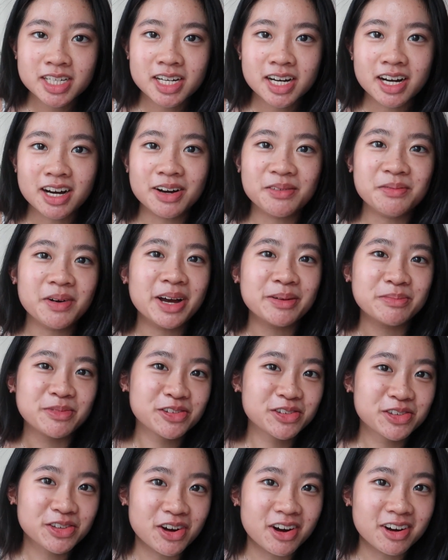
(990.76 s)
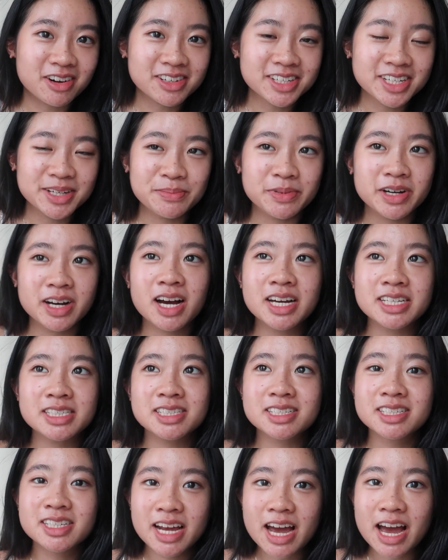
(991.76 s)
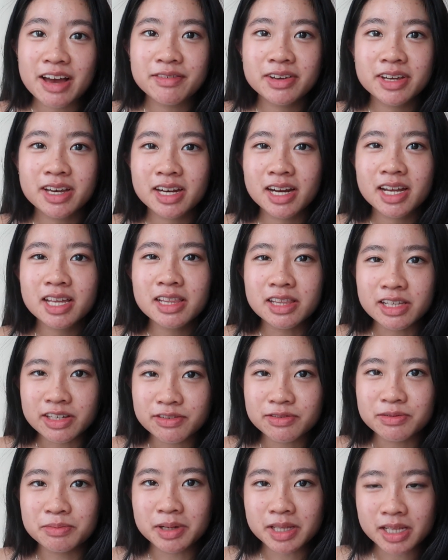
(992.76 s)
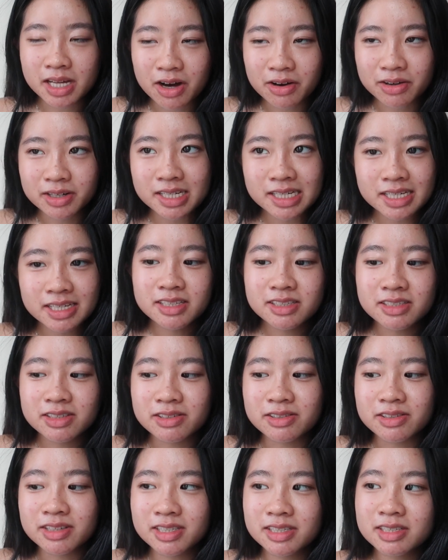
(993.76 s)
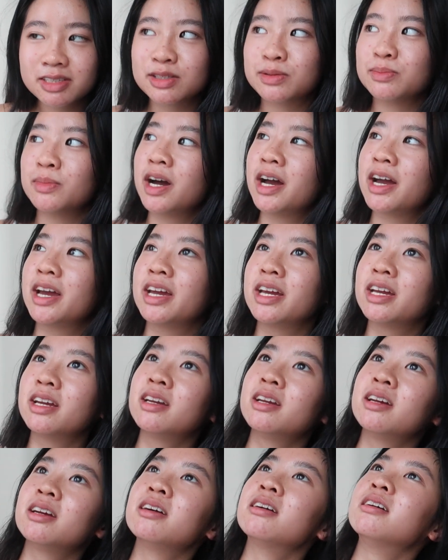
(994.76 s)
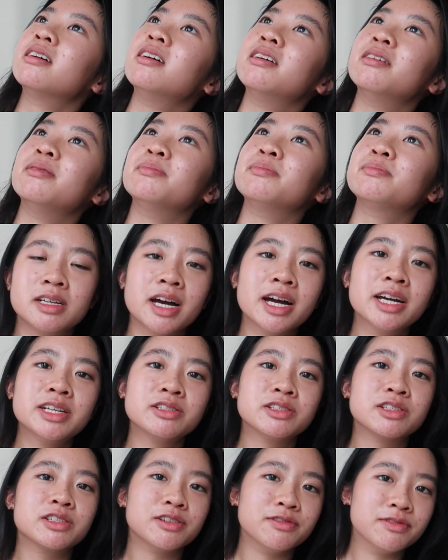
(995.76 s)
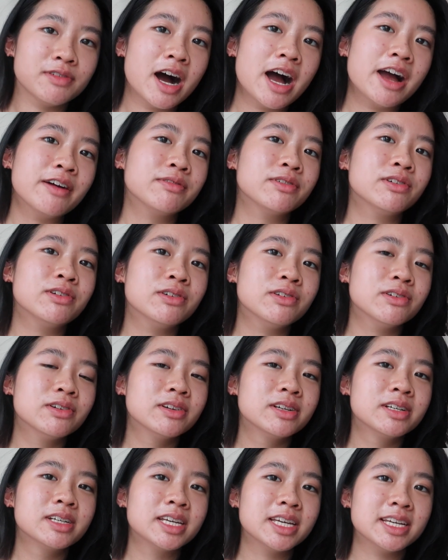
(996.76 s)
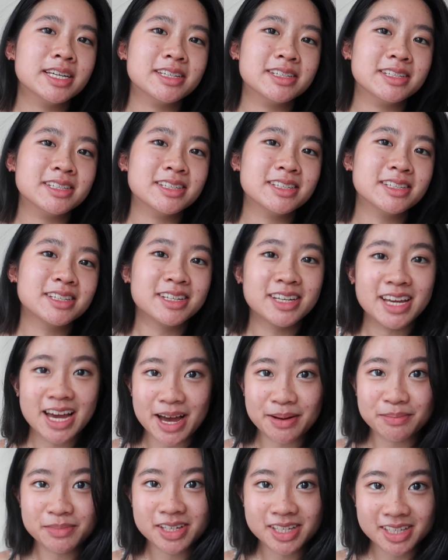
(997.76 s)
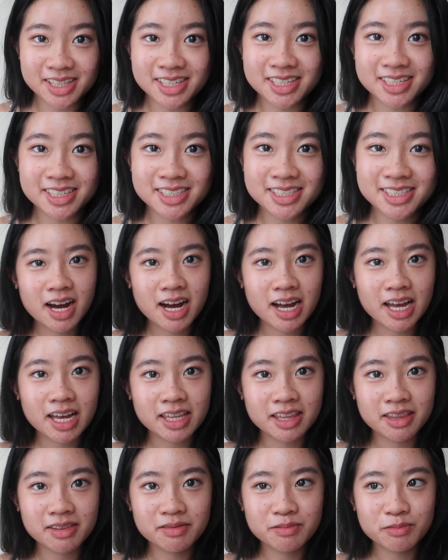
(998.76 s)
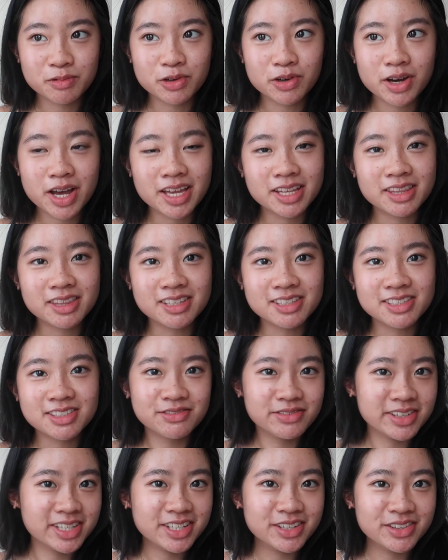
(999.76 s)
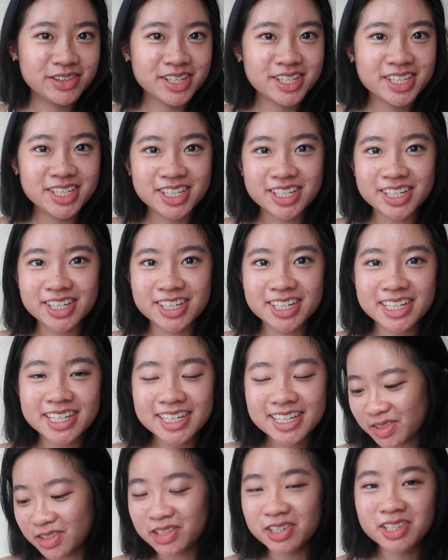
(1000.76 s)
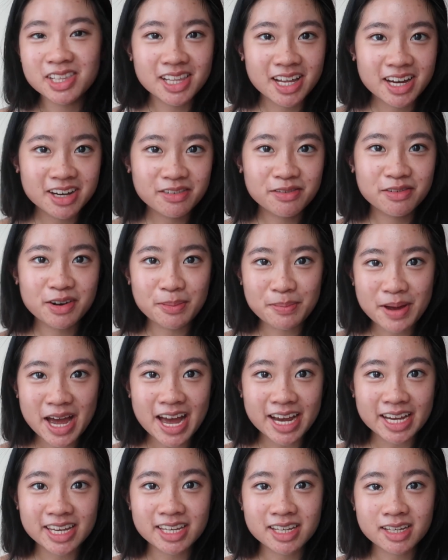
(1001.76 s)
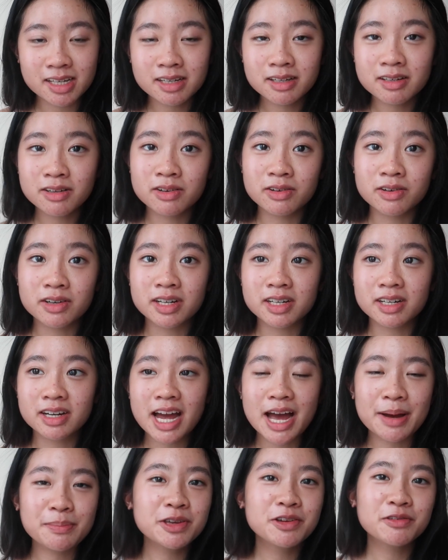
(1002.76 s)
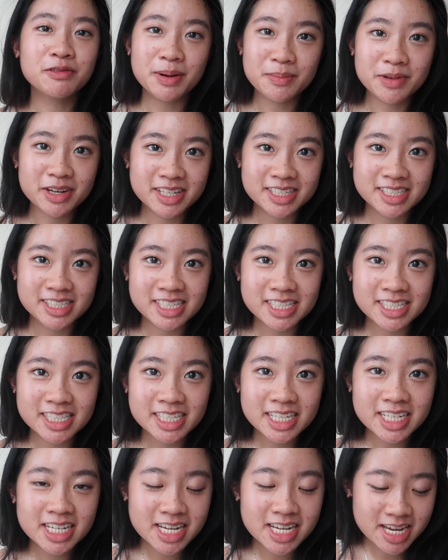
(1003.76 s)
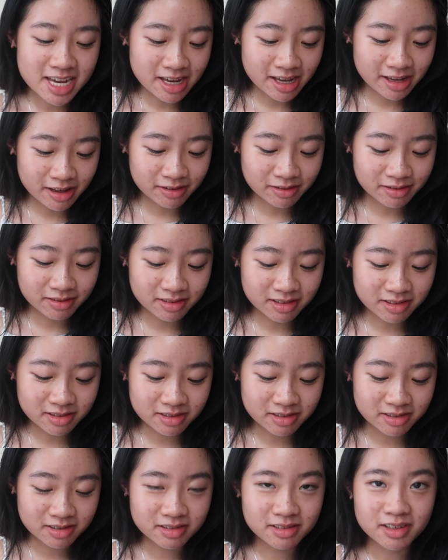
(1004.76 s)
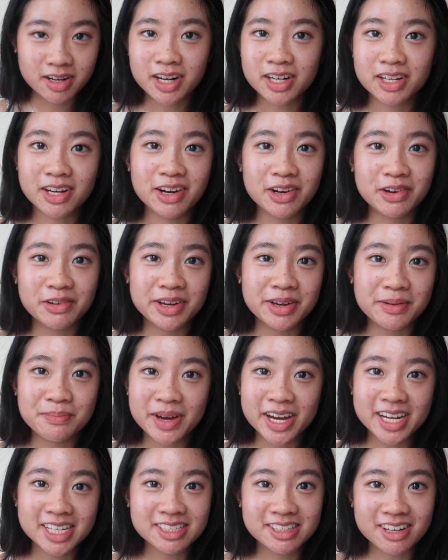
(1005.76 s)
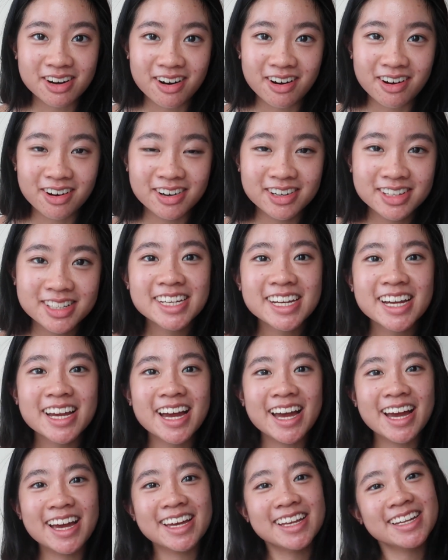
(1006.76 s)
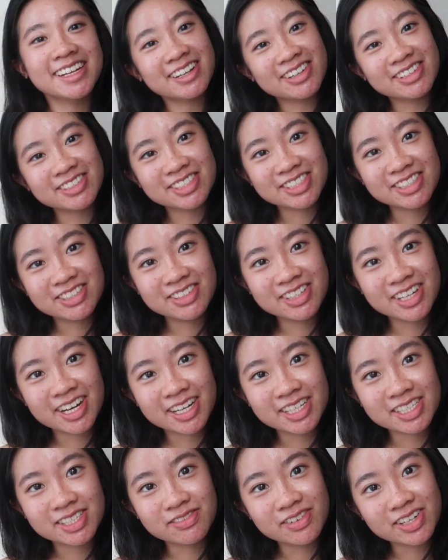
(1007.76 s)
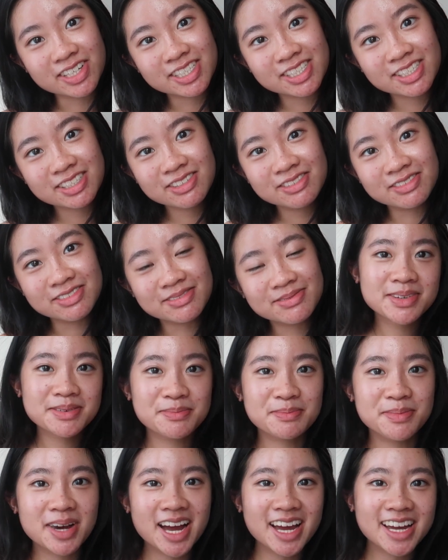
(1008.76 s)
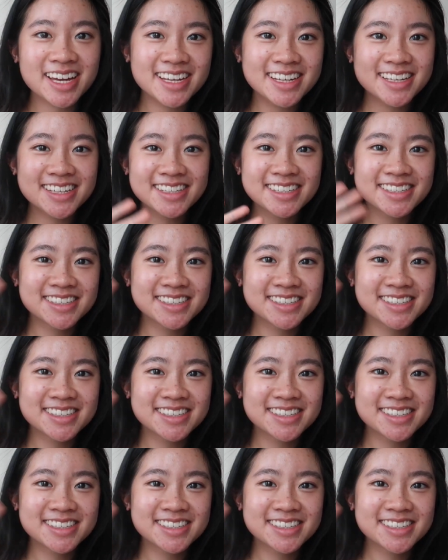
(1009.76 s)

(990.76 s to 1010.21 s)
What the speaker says: I'm sorry, but I didn't have it and I lived without it. So this is my guide to survival in CAT at least. I will end this video here. Good luck for packing, or happy reminiscing if you are not going back to hall, and I'll see you guys very soon. Bye!